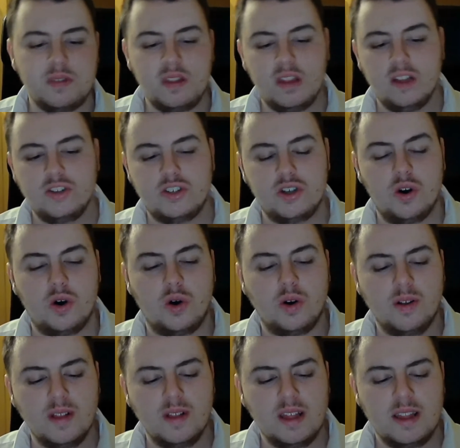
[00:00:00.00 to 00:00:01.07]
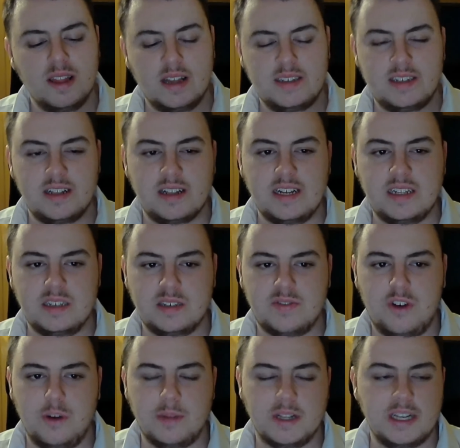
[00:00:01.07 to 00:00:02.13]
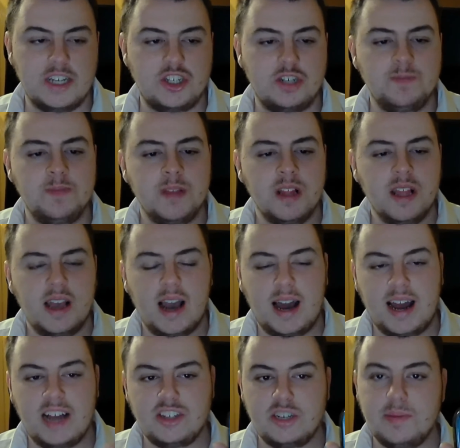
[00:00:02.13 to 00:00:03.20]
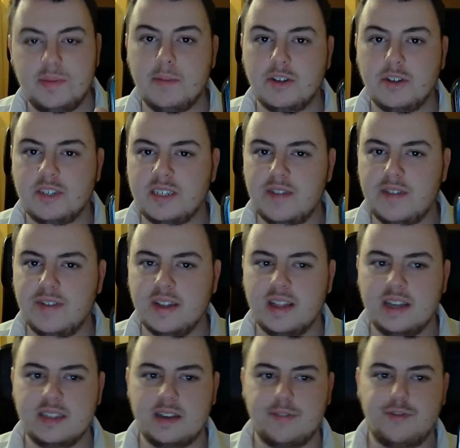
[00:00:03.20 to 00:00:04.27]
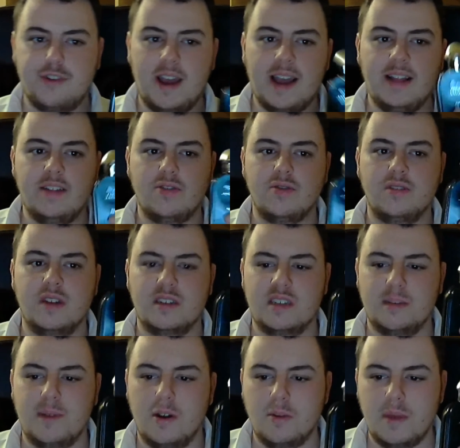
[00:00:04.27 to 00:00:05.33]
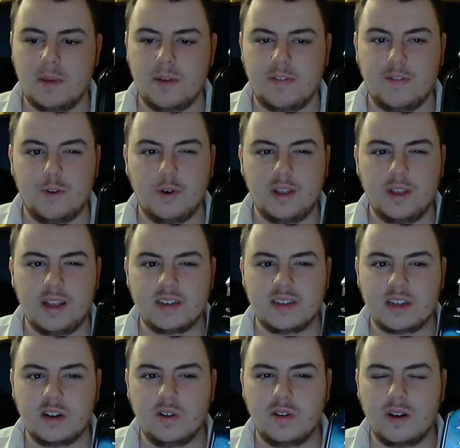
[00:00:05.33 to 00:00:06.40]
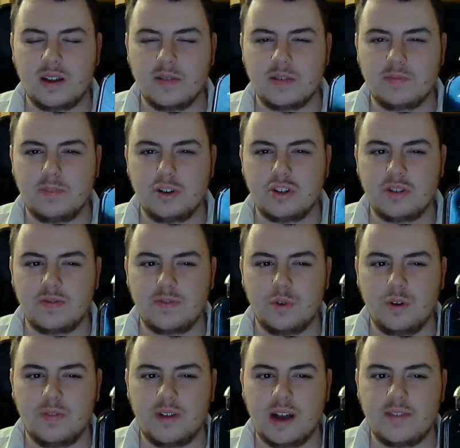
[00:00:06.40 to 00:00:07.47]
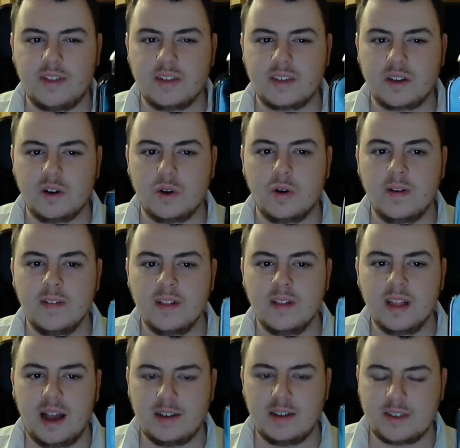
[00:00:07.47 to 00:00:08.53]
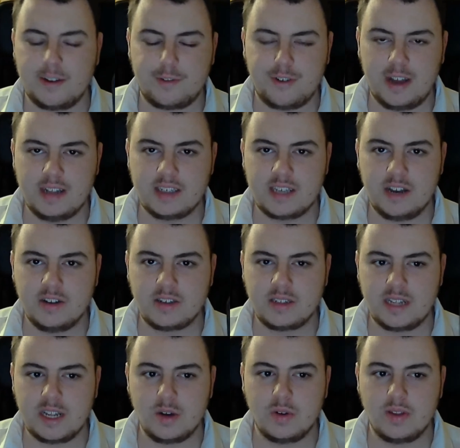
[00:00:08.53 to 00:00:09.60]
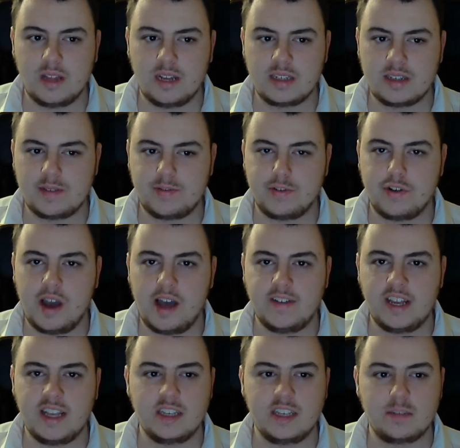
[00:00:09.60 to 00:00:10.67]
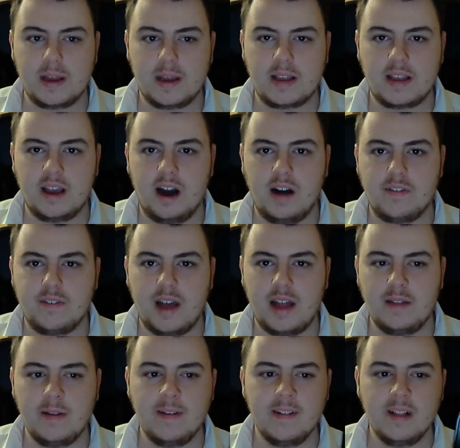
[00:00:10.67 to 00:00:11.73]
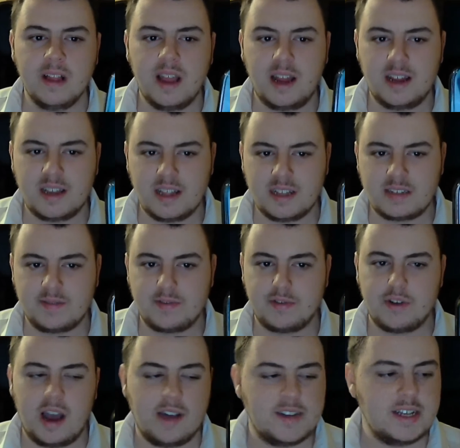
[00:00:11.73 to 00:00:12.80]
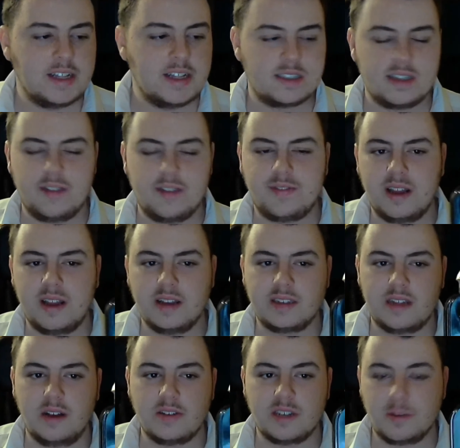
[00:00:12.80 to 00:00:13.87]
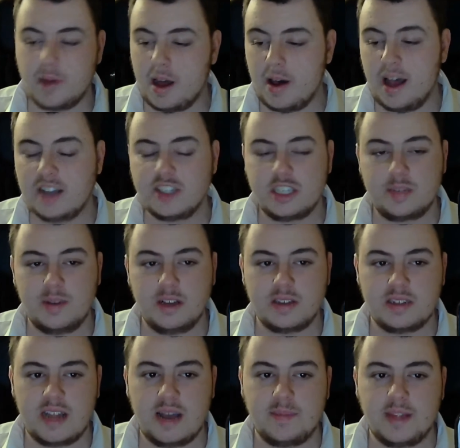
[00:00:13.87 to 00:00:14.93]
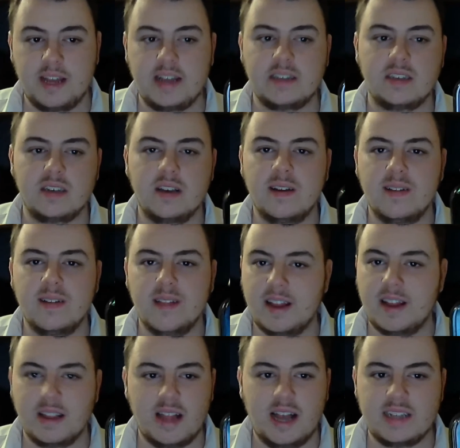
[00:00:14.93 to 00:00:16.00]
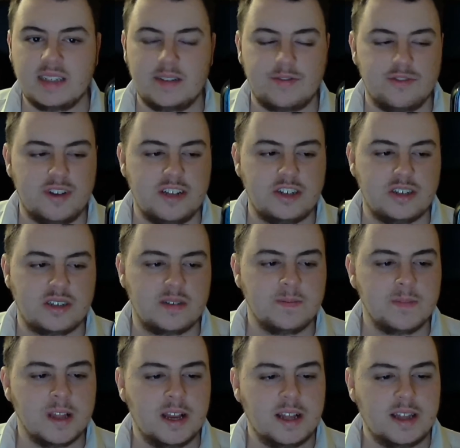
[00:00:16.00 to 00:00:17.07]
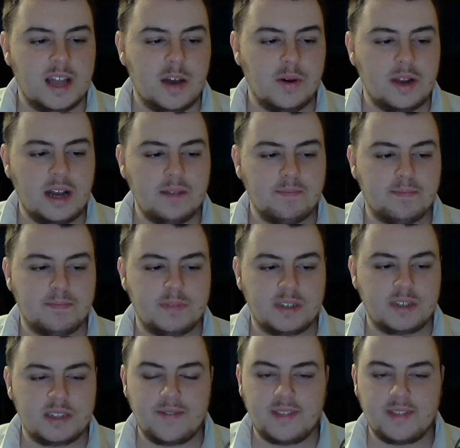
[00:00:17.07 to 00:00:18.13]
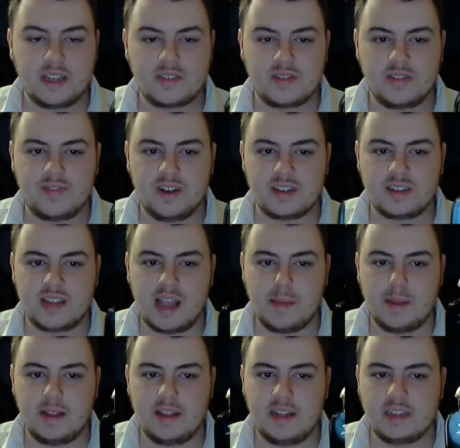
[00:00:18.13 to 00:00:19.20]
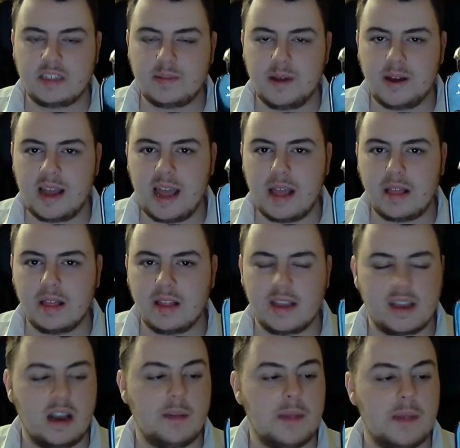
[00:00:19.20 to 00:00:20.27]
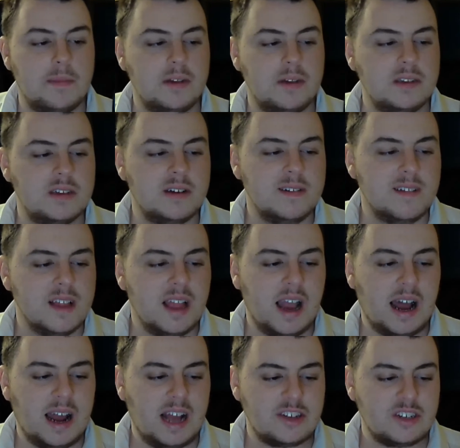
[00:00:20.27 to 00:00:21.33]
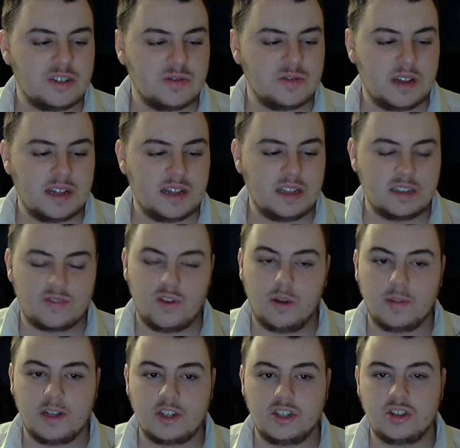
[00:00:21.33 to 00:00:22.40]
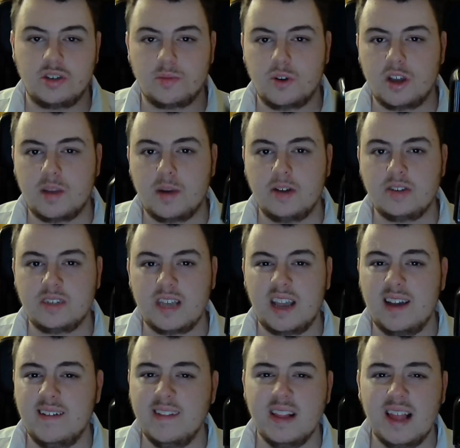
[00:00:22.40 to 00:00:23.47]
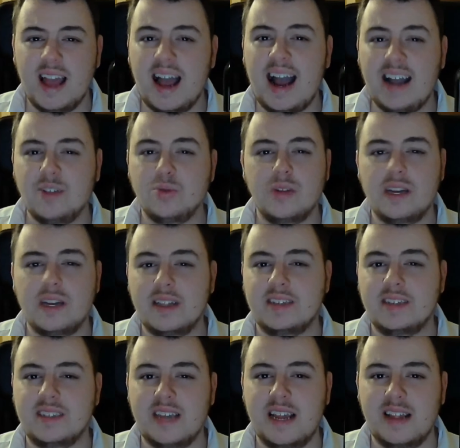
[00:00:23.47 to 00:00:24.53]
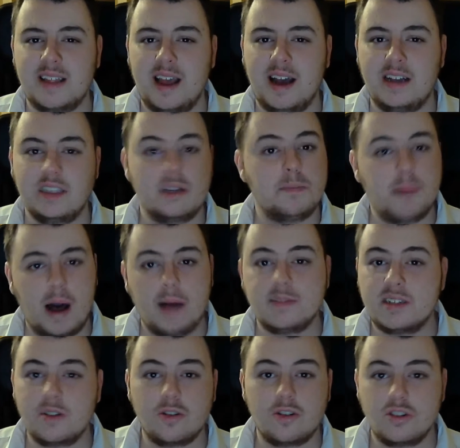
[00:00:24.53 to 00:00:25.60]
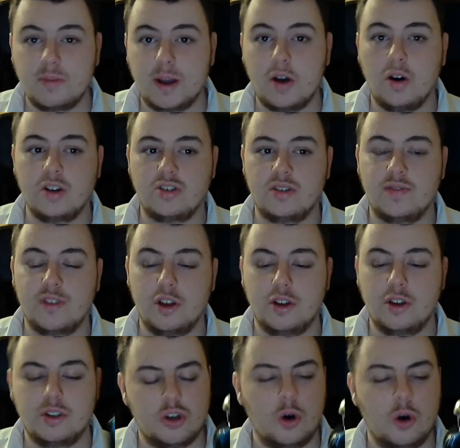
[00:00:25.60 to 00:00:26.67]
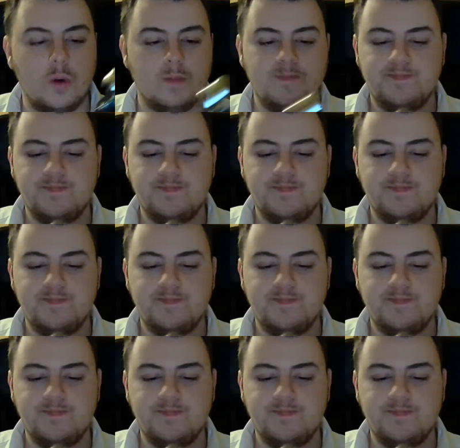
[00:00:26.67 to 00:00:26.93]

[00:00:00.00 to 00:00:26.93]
So, this is the latest formulation, and I actually remember sniffing this, a friend owned this about maybe 4 years ago, I think it was pushing 4 or 5 years ago, I was at a friend's house, and he owned this in Ferrari, he's a big car fan, and he got this in Ferrari, and I sniffed this, and I was like, well, that actually smells damn nice, and it lasted for ages. Now, when I sniffed this for the first time, it didn't smell anything like I remembered, and I actually don't like this formulation, so I'm going to come out and say, I don't like this scent, guys, but I'm still going to do my honest review. So,